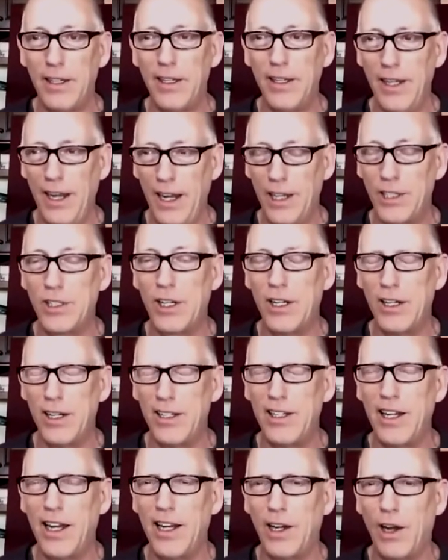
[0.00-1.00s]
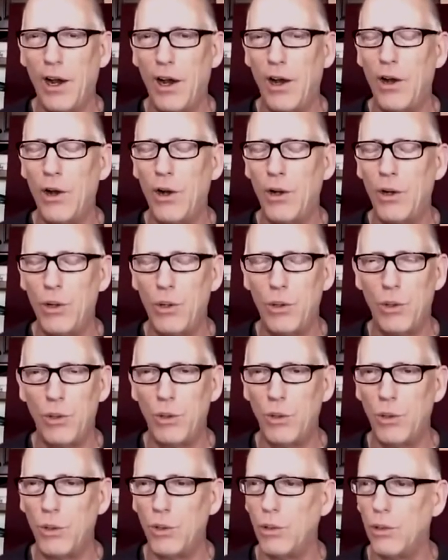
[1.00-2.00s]
It's going to take a
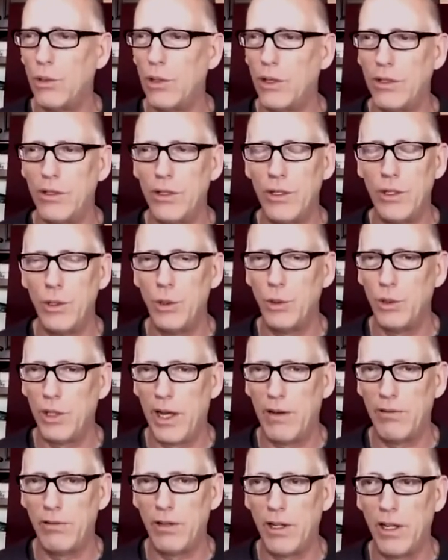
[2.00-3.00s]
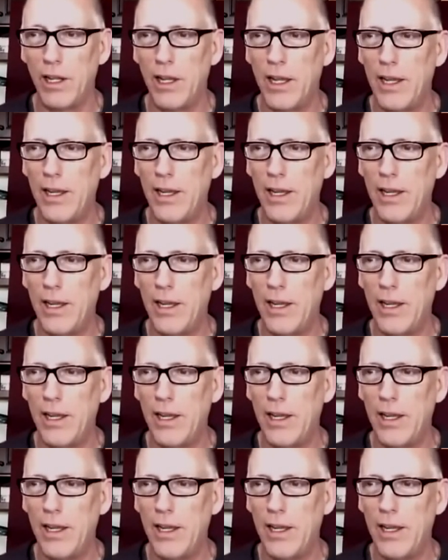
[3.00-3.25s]
whole new level,